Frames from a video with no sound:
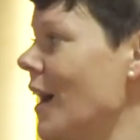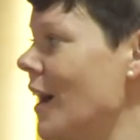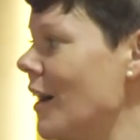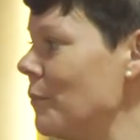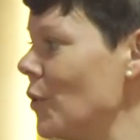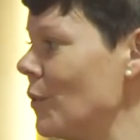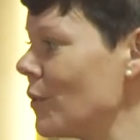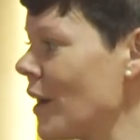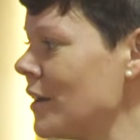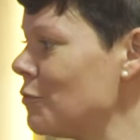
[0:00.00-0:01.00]
who
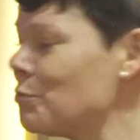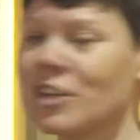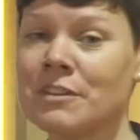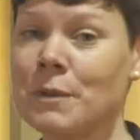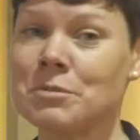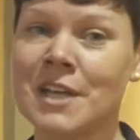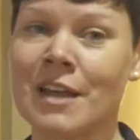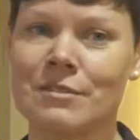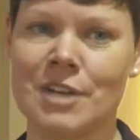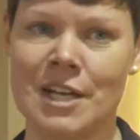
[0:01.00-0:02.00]
kind of brings people
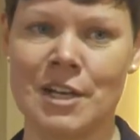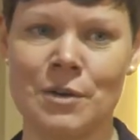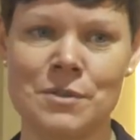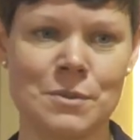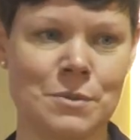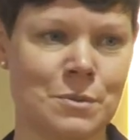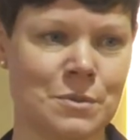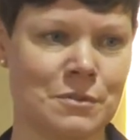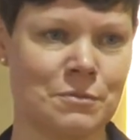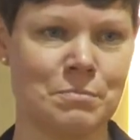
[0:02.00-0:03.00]
together really and hosts all
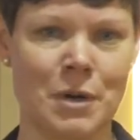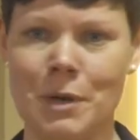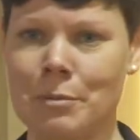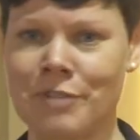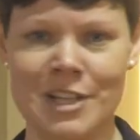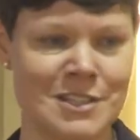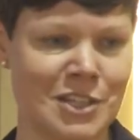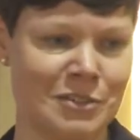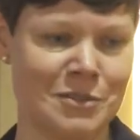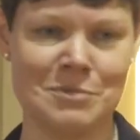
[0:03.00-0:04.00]
sorts of pop-up events
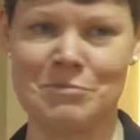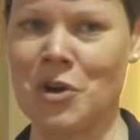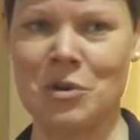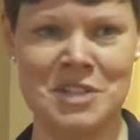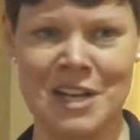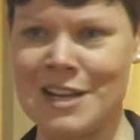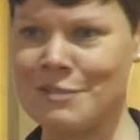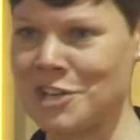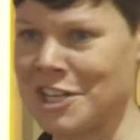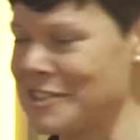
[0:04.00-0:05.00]
and cocktail
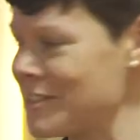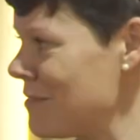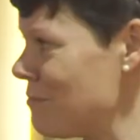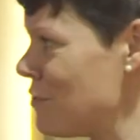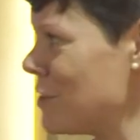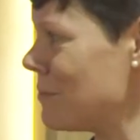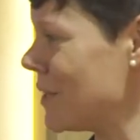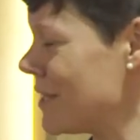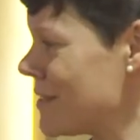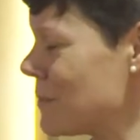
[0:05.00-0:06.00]
evenings and film
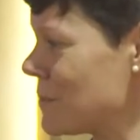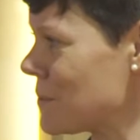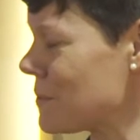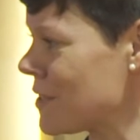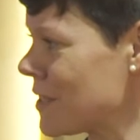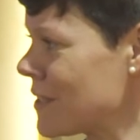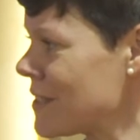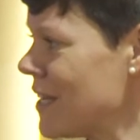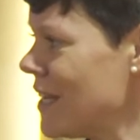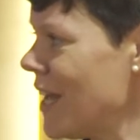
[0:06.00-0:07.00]
nights and all sorts of things.